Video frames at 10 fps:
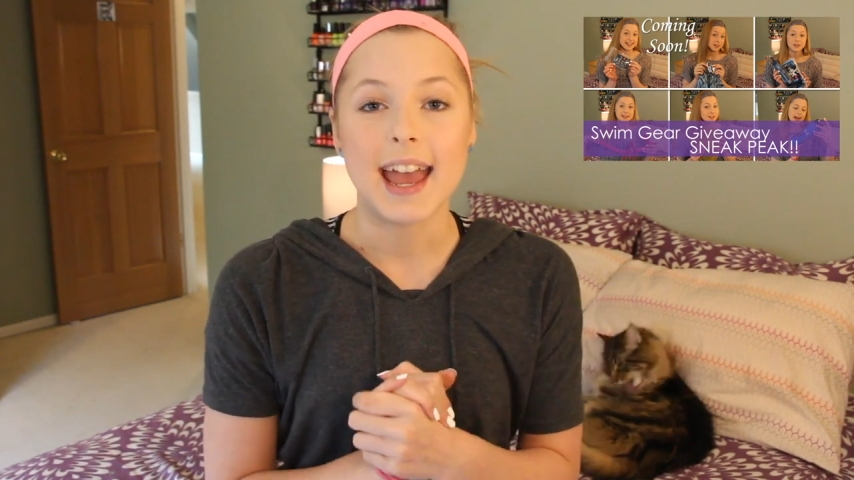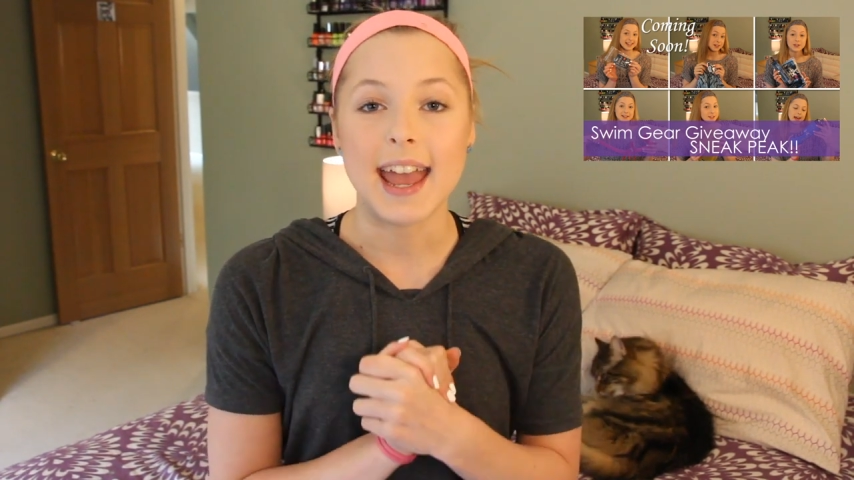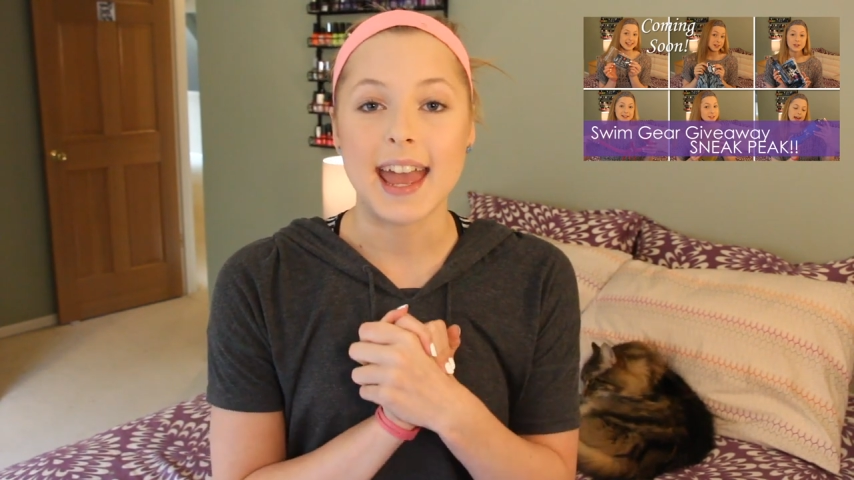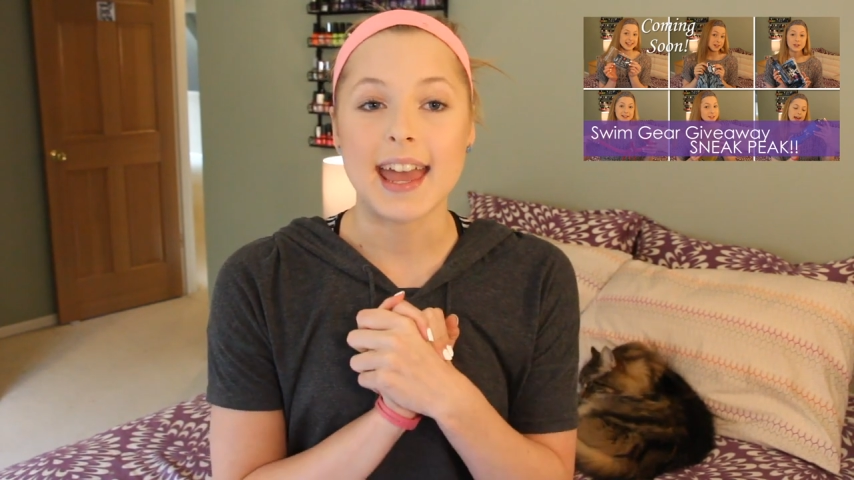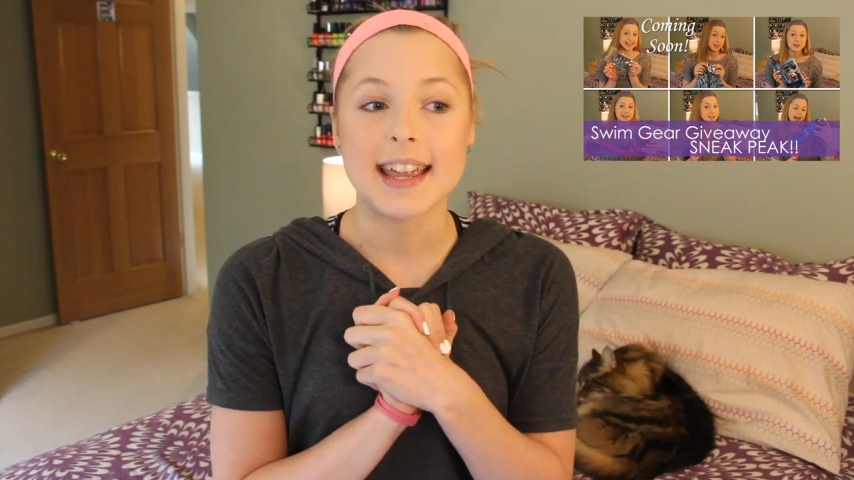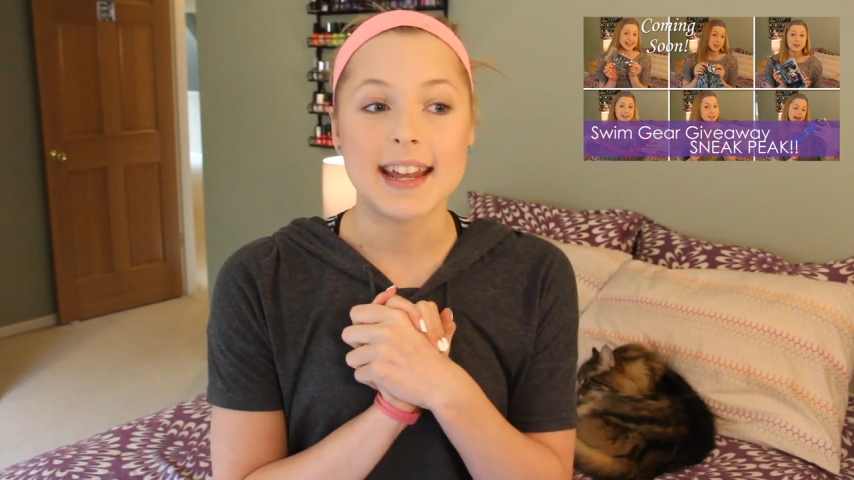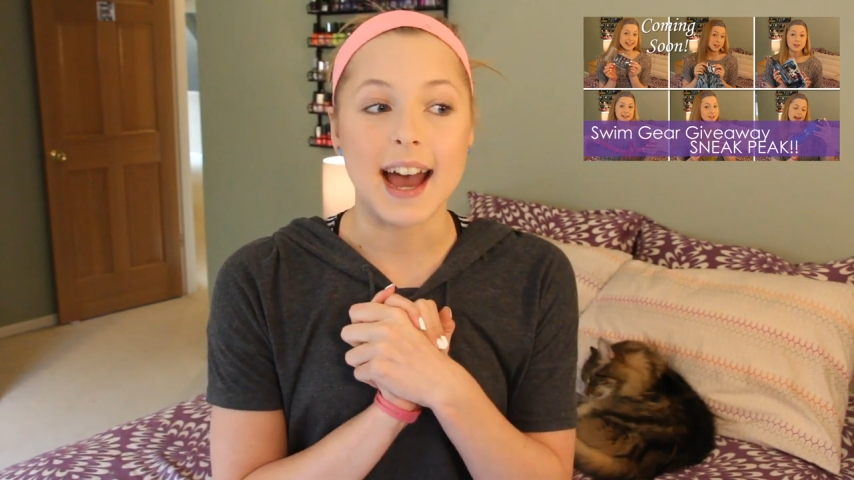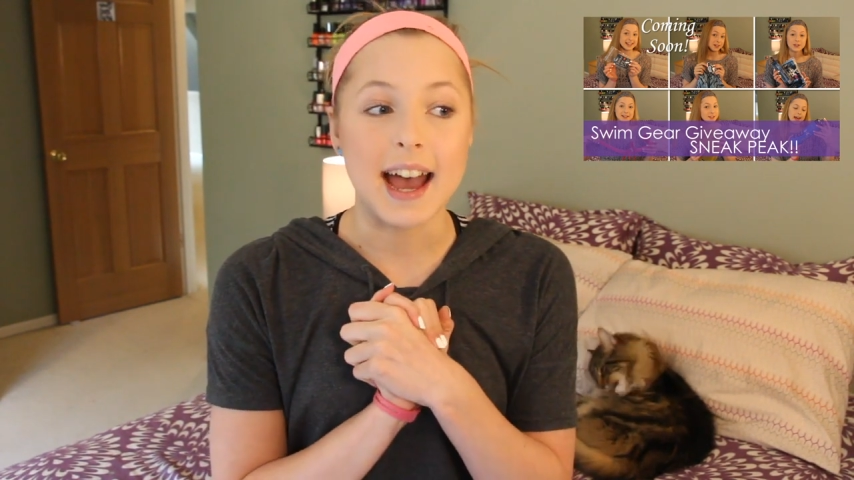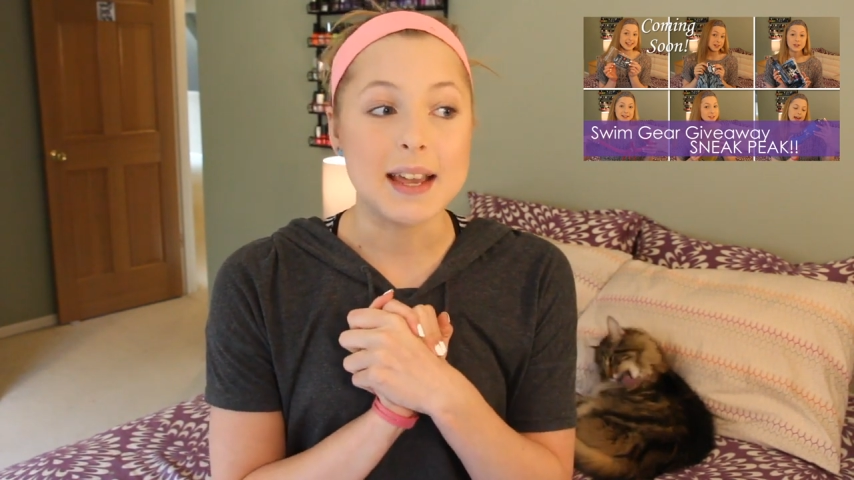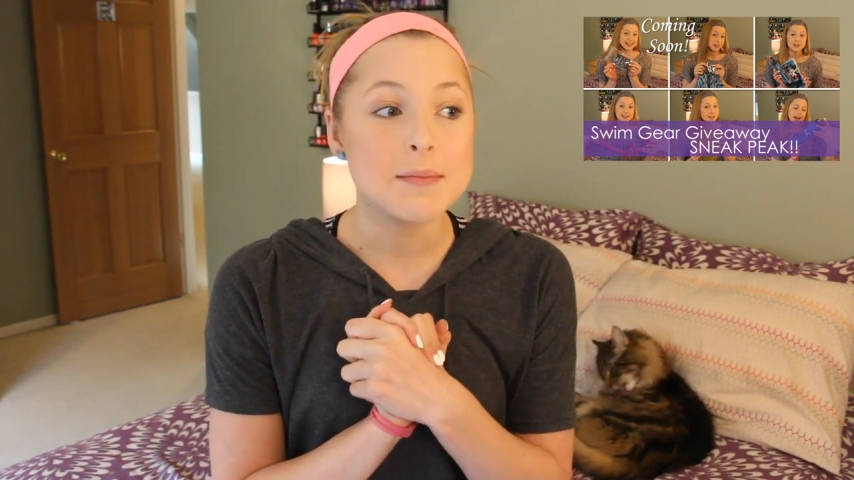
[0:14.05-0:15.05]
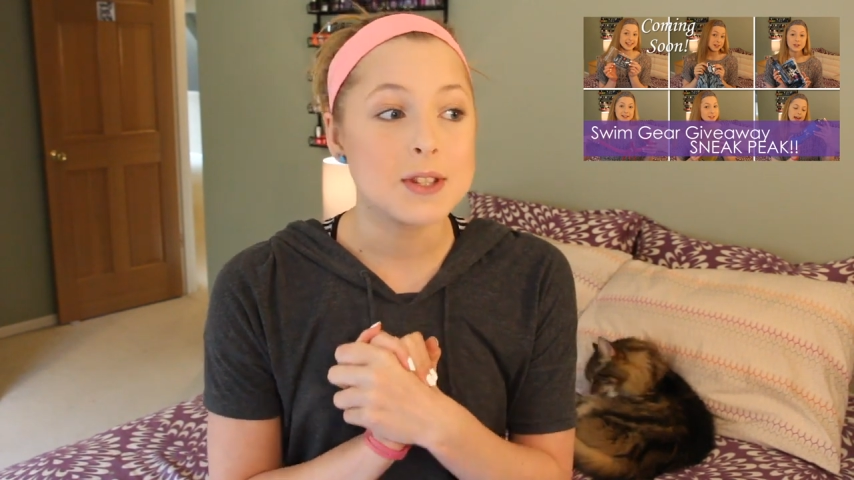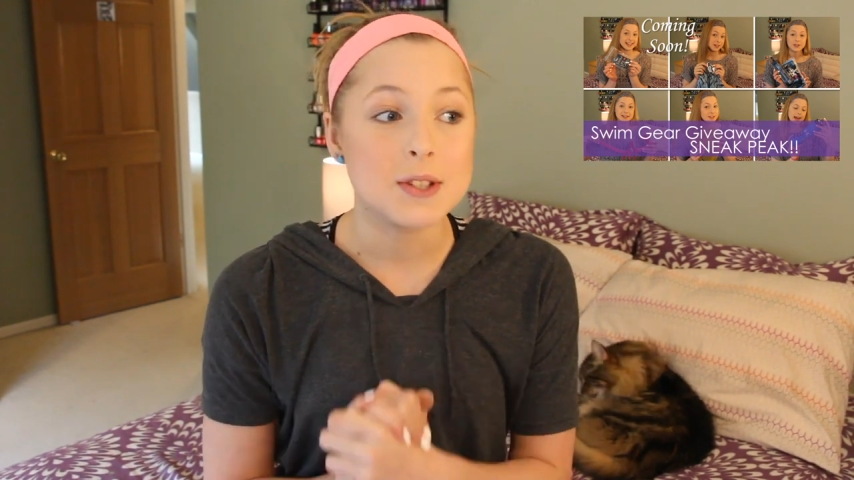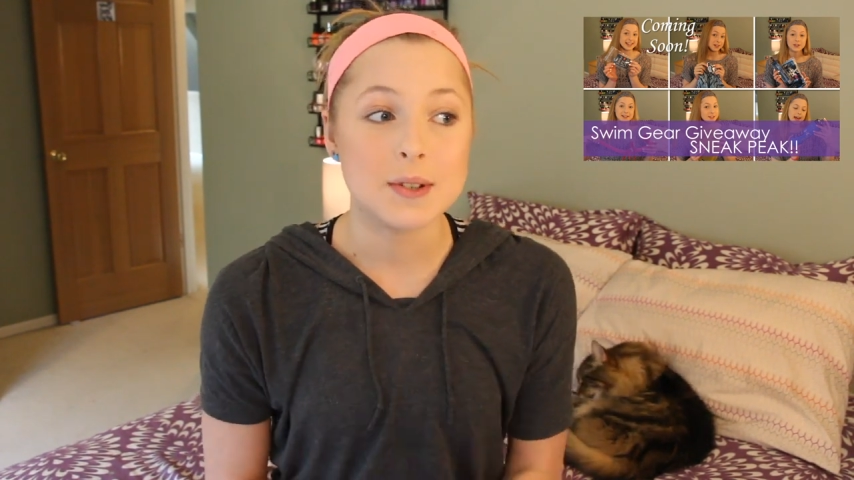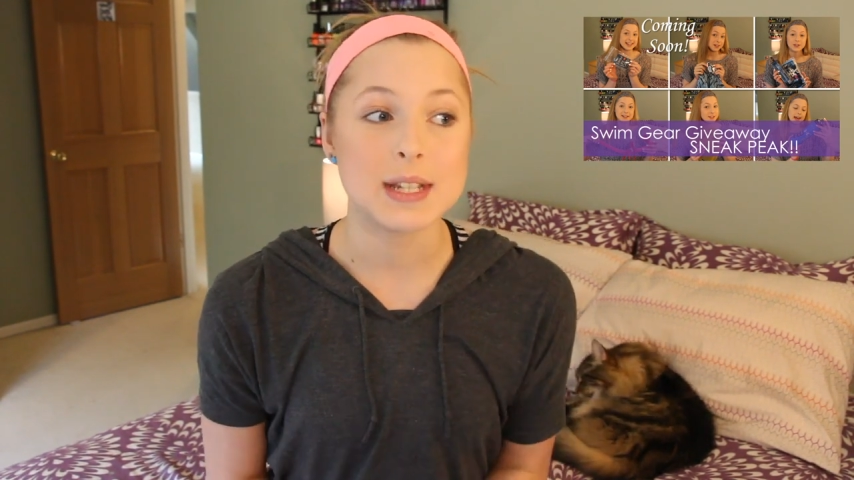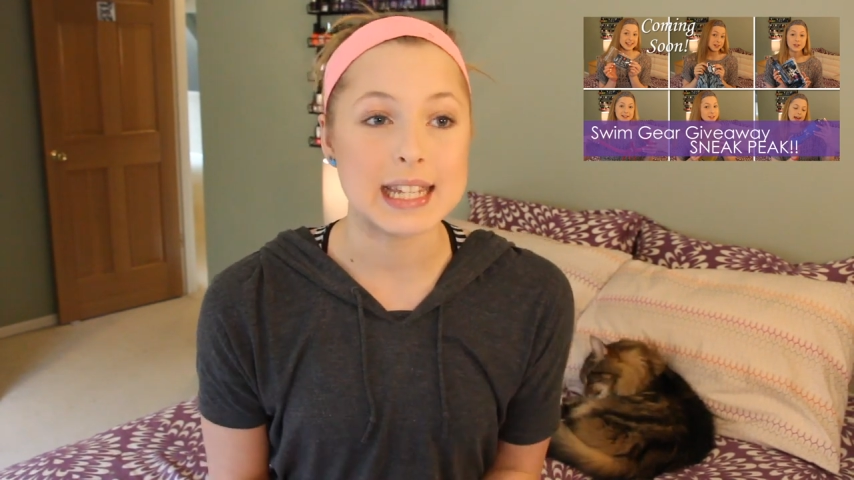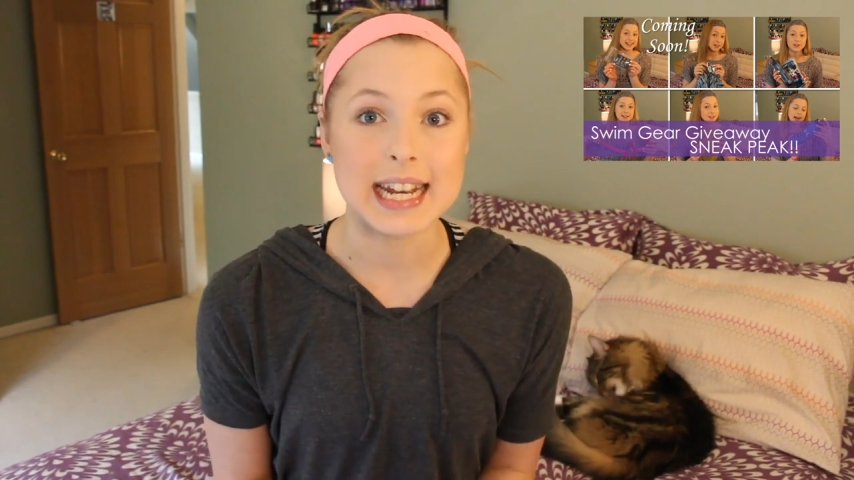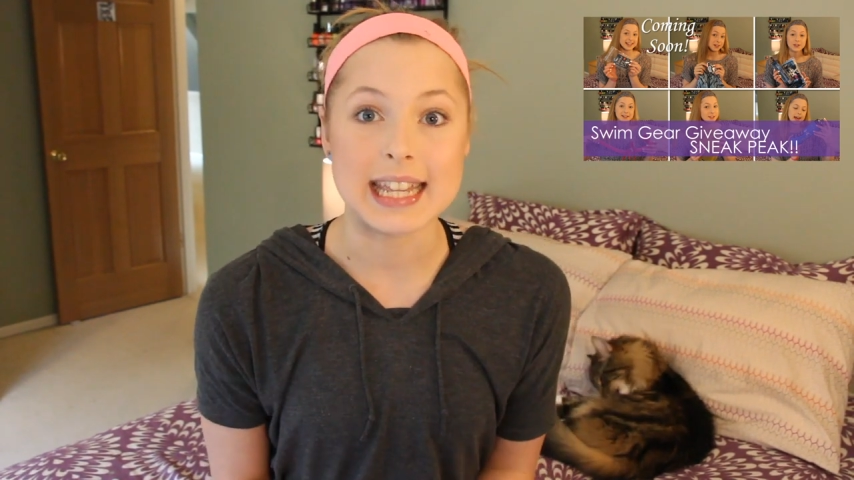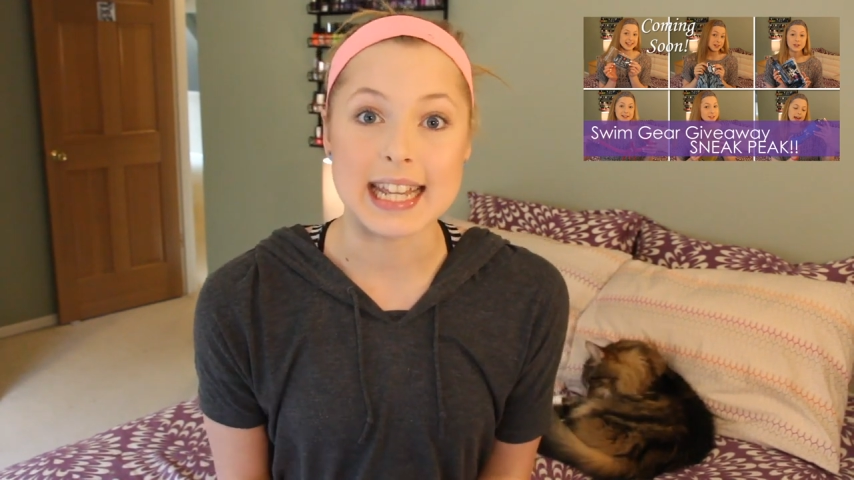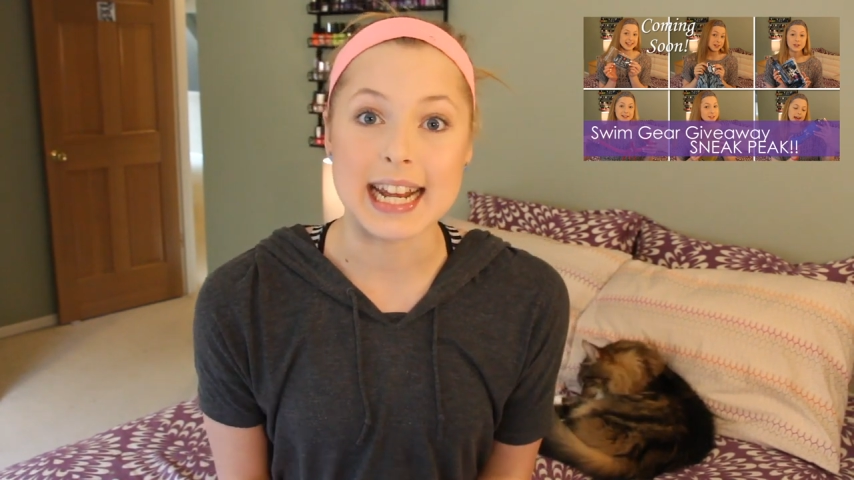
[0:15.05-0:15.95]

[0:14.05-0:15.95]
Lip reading: and I am so excited that